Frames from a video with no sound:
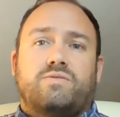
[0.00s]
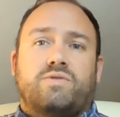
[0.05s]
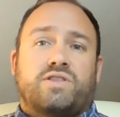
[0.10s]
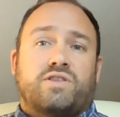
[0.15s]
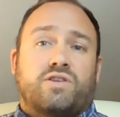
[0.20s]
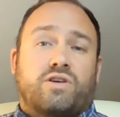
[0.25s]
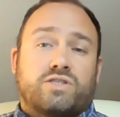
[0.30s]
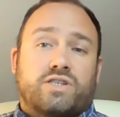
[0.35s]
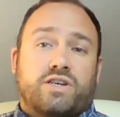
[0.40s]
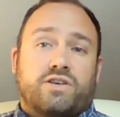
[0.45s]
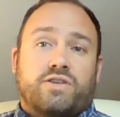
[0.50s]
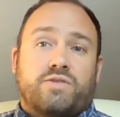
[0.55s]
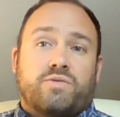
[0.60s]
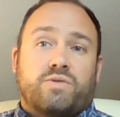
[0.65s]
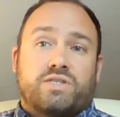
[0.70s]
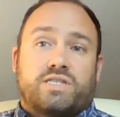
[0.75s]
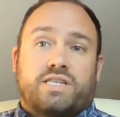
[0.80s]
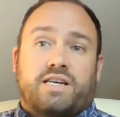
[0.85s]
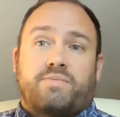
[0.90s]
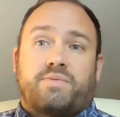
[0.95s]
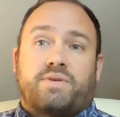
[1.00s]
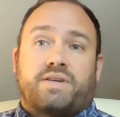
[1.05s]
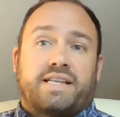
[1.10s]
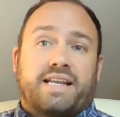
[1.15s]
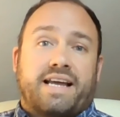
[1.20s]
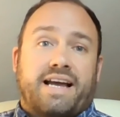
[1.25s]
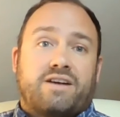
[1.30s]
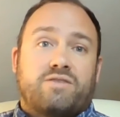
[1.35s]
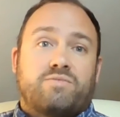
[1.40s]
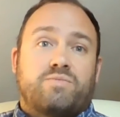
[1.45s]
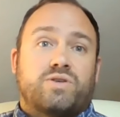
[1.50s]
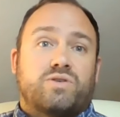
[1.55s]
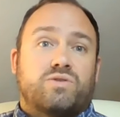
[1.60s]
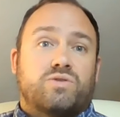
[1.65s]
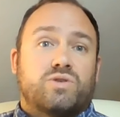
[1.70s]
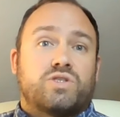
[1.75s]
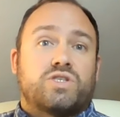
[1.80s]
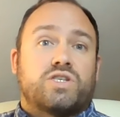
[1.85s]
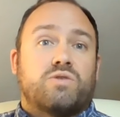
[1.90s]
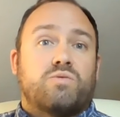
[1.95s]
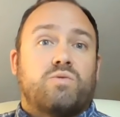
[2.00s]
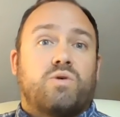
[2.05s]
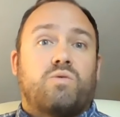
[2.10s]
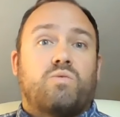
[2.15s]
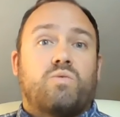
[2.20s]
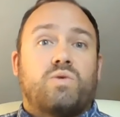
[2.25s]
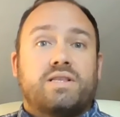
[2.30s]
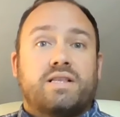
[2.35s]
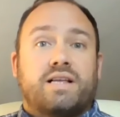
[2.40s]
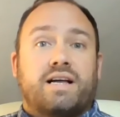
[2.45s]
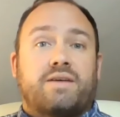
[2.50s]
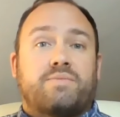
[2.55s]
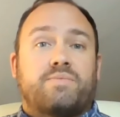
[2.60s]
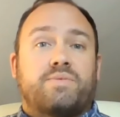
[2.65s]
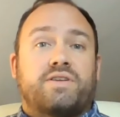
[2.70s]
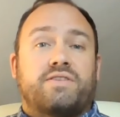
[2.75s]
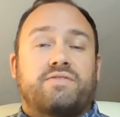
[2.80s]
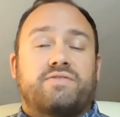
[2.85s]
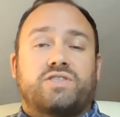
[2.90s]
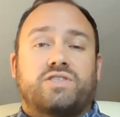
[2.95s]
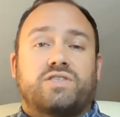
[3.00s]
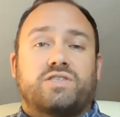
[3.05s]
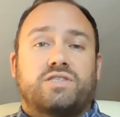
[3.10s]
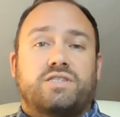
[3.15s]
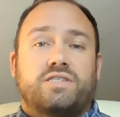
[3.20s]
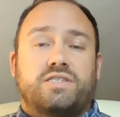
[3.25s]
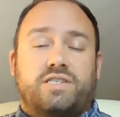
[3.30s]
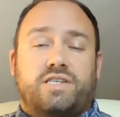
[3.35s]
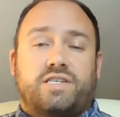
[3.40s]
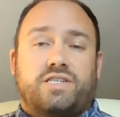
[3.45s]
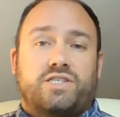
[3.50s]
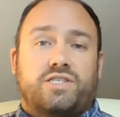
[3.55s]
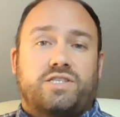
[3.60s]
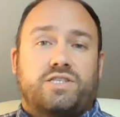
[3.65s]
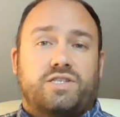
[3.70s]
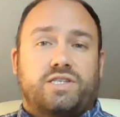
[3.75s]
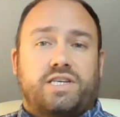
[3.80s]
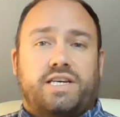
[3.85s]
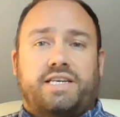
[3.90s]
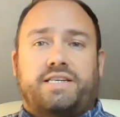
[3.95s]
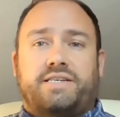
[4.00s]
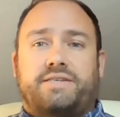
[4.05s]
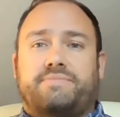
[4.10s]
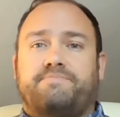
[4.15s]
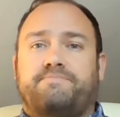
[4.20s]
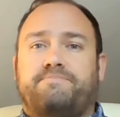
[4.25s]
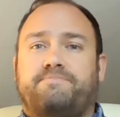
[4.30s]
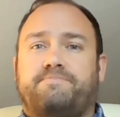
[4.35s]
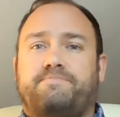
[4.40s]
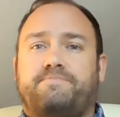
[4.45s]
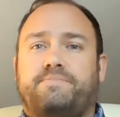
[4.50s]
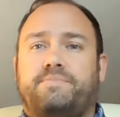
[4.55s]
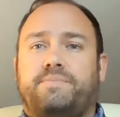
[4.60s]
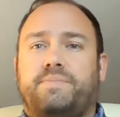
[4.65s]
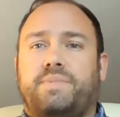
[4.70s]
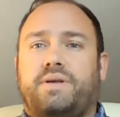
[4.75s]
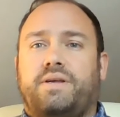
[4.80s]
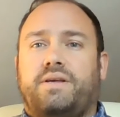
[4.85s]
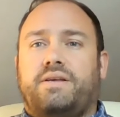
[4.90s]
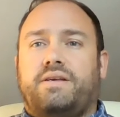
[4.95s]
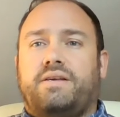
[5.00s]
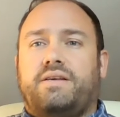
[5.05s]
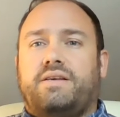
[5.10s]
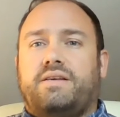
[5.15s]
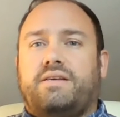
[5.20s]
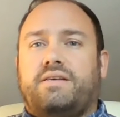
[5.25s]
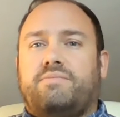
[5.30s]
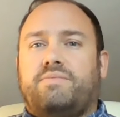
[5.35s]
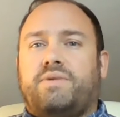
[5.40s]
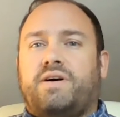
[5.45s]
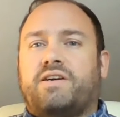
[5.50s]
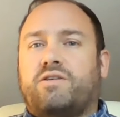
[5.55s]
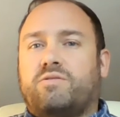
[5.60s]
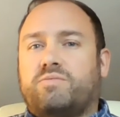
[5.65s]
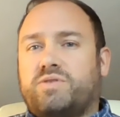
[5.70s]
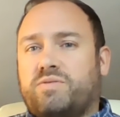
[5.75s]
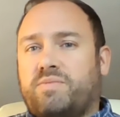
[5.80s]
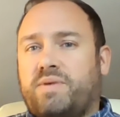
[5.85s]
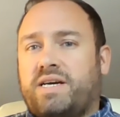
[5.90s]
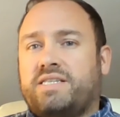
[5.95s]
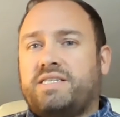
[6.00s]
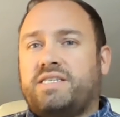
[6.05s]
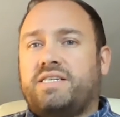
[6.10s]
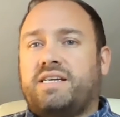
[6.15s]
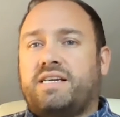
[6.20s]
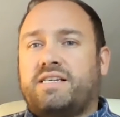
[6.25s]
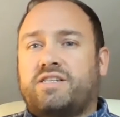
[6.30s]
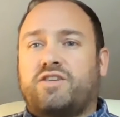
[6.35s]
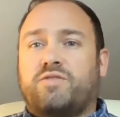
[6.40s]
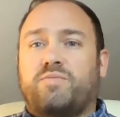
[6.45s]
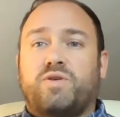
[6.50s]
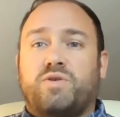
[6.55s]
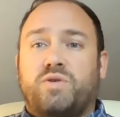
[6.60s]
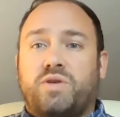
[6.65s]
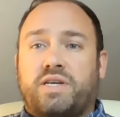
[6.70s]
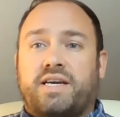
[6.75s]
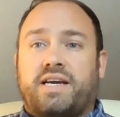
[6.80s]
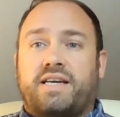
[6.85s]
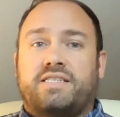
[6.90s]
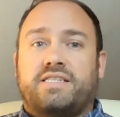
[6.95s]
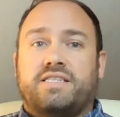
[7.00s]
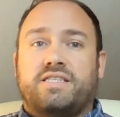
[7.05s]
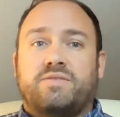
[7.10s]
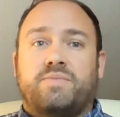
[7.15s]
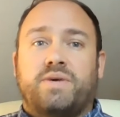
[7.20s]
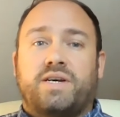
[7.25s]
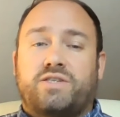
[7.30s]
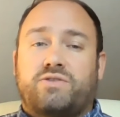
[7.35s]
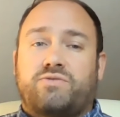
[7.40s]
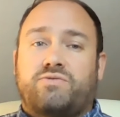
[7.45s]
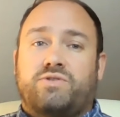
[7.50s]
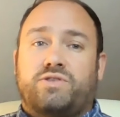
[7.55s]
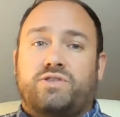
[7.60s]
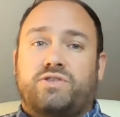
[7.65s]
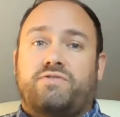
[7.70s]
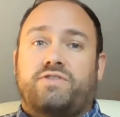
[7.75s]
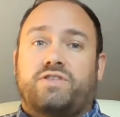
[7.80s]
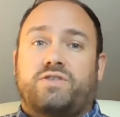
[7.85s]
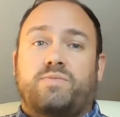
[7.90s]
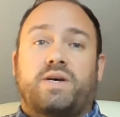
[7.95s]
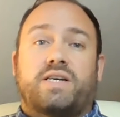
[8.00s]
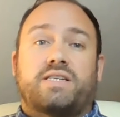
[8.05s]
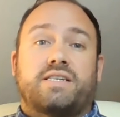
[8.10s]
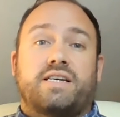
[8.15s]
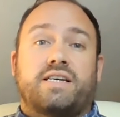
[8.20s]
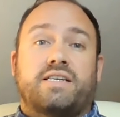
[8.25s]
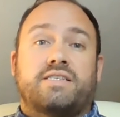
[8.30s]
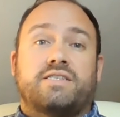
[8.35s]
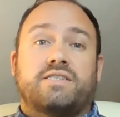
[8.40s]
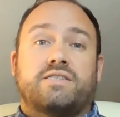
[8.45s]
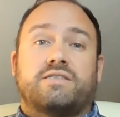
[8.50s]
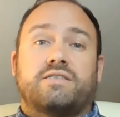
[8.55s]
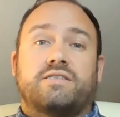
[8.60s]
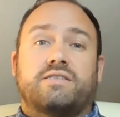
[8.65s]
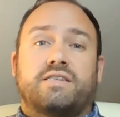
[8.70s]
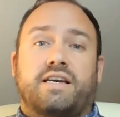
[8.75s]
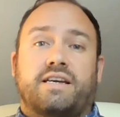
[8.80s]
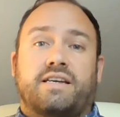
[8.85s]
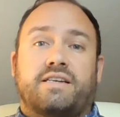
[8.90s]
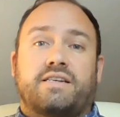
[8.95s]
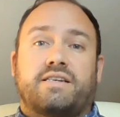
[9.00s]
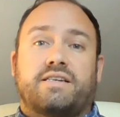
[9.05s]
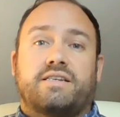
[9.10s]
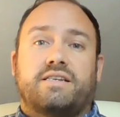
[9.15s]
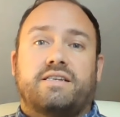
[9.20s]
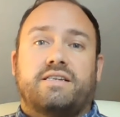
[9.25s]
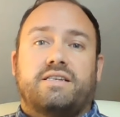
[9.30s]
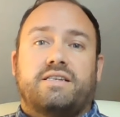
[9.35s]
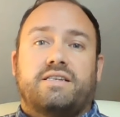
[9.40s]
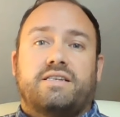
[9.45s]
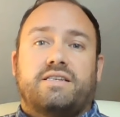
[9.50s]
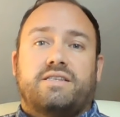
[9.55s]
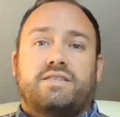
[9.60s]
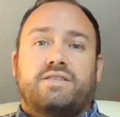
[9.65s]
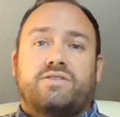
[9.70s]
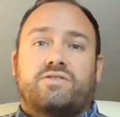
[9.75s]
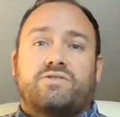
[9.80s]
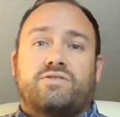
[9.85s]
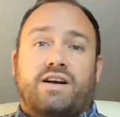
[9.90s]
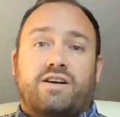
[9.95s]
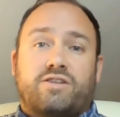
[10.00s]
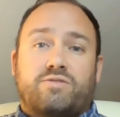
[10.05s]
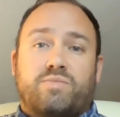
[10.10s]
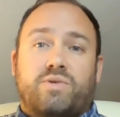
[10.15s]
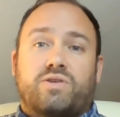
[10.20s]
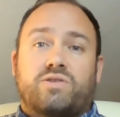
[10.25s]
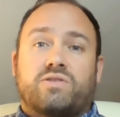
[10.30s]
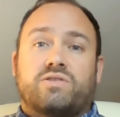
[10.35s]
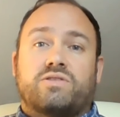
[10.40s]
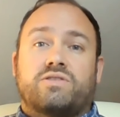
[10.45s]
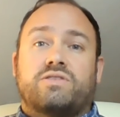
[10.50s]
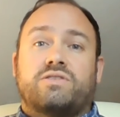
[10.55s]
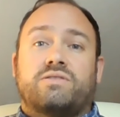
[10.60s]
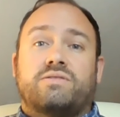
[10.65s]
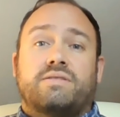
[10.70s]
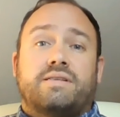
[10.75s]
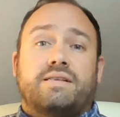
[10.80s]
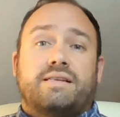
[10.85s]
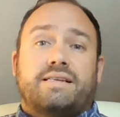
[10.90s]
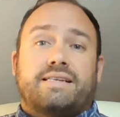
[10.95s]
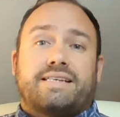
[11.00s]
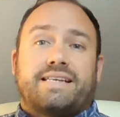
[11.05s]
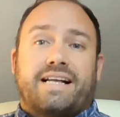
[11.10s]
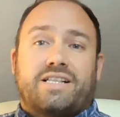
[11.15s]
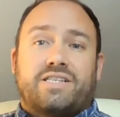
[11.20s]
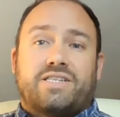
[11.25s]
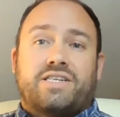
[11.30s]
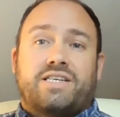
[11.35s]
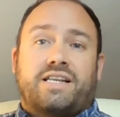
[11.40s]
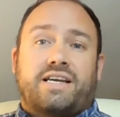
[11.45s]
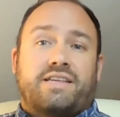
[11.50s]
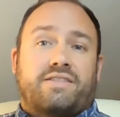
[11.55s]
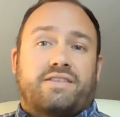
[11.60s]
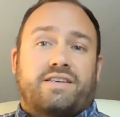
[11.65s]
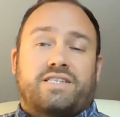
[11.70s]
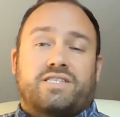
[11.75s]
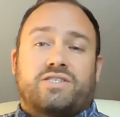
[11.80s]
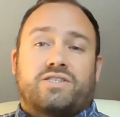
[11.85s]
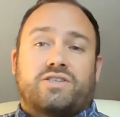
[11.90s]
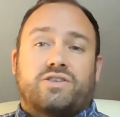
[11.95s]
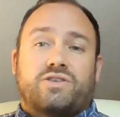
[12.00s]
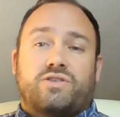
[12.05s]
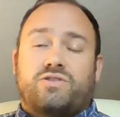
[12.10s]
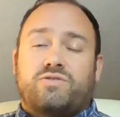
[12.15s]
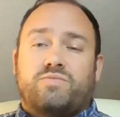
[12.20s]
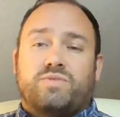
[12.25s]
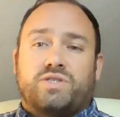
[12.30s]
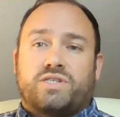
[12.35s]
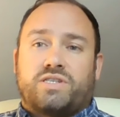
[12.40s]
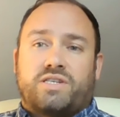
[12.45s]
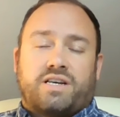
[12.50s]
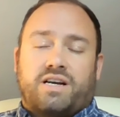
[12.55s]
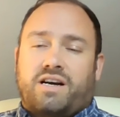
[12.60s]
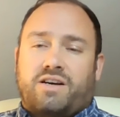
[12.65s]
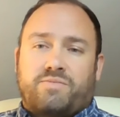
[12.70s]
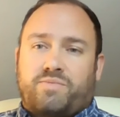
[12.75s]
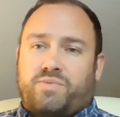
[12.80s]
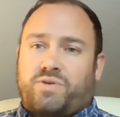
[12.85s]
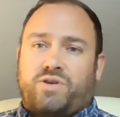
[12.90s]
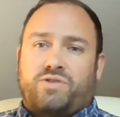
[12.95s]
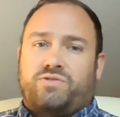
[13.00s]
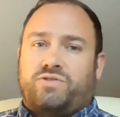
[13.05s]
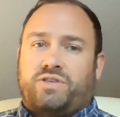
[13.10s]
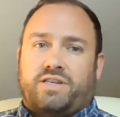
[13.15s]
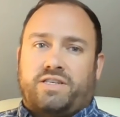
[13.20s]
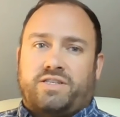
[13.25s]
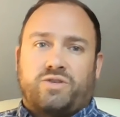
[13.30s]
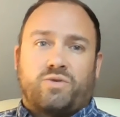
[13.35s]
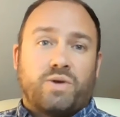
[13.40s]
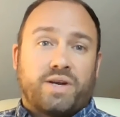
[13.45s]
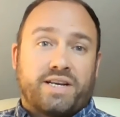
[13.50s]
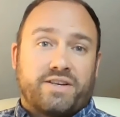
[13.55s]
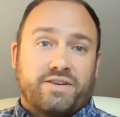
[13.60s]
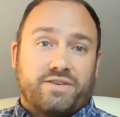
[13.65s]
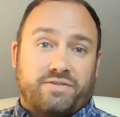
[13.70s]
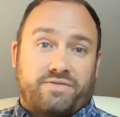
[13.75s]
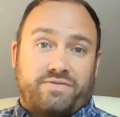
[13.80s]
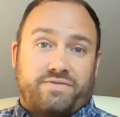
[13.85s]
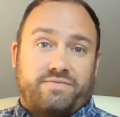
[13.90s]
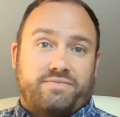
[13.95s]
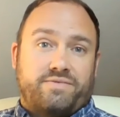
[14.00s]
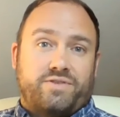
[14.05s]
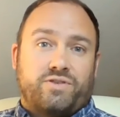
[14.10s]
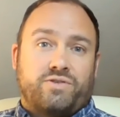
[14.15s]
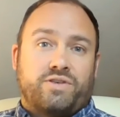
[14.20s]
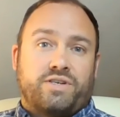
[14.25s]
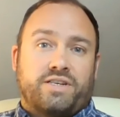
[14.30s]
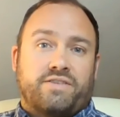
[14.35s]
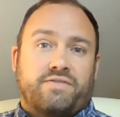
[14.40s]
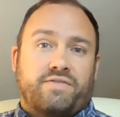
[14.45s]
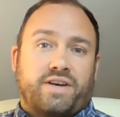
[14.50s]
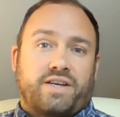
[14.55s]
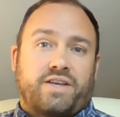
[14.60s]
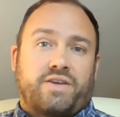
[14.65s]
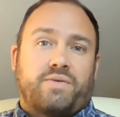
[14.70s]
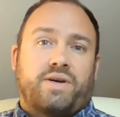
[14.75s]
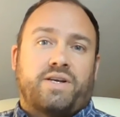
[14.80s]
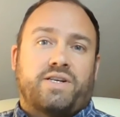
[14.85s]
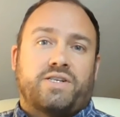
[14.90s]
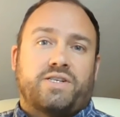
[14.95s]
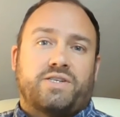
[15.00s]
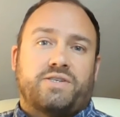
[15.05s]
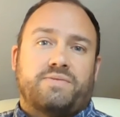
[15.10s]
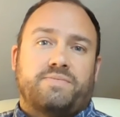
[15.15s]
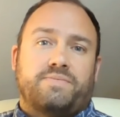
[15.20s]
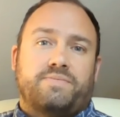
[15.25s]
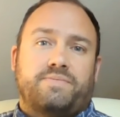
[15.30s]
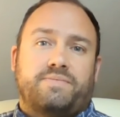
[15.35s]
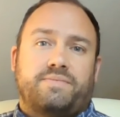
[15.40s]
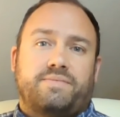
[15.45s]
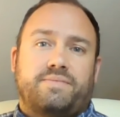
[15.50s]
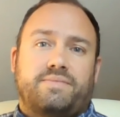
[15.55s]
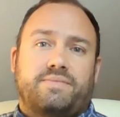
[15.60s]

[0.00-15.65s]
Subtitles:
with not only what's happening now, but also what will happen if certain decisions are taken. By optimizing and communicating the best routes for spectators to take, the crowd models calculate things that humans can't process quick enough during an evacuation.